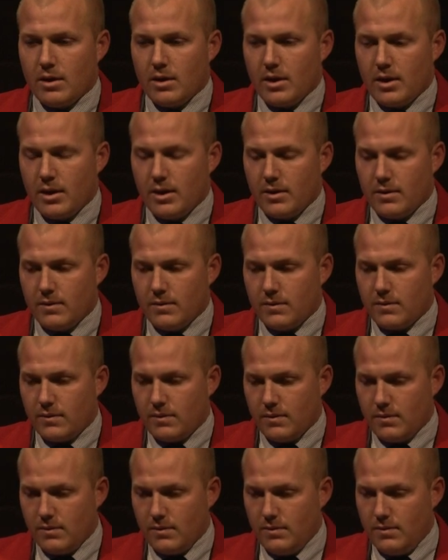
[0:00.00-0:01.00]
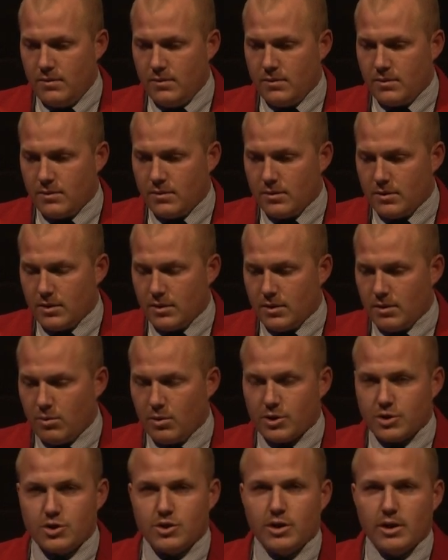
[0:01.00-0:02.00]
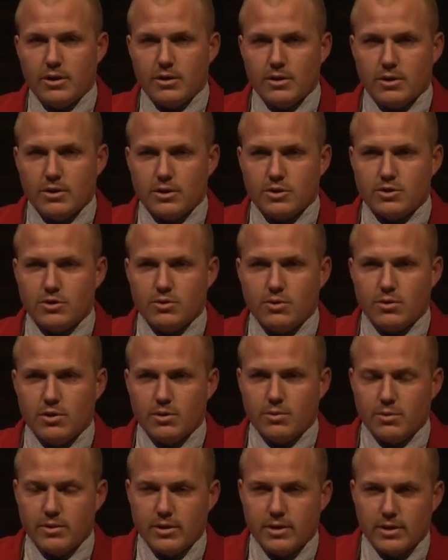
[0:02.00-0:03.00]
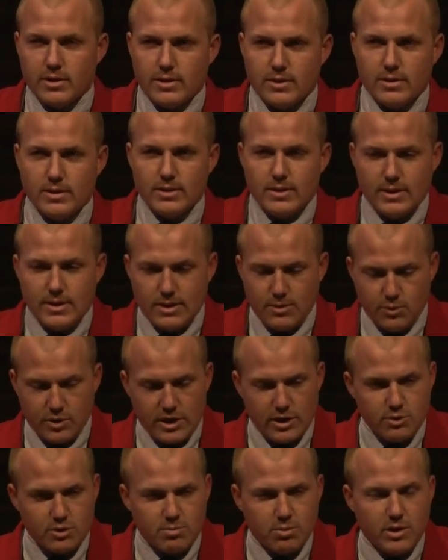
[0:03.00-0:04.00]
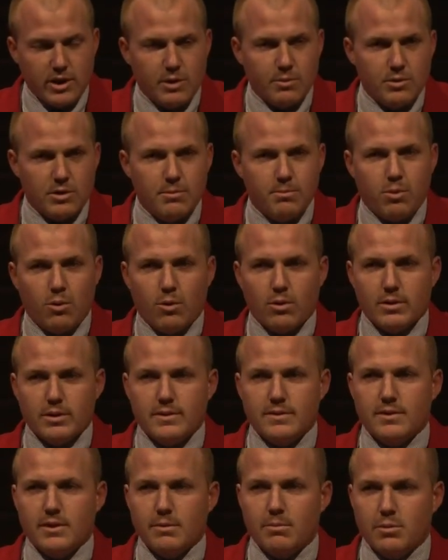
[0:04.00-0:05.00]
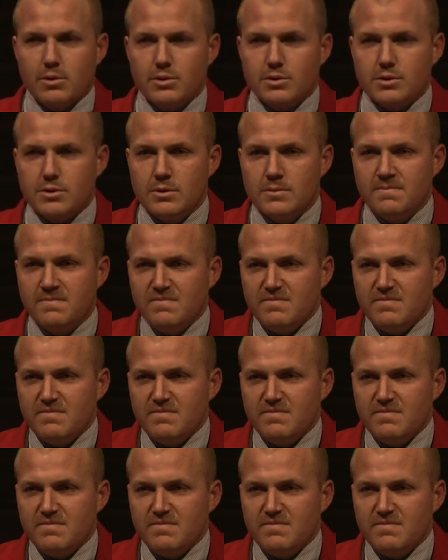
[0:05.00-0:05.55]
And I want to share a story with you. When he was playing with the Portland Timbers,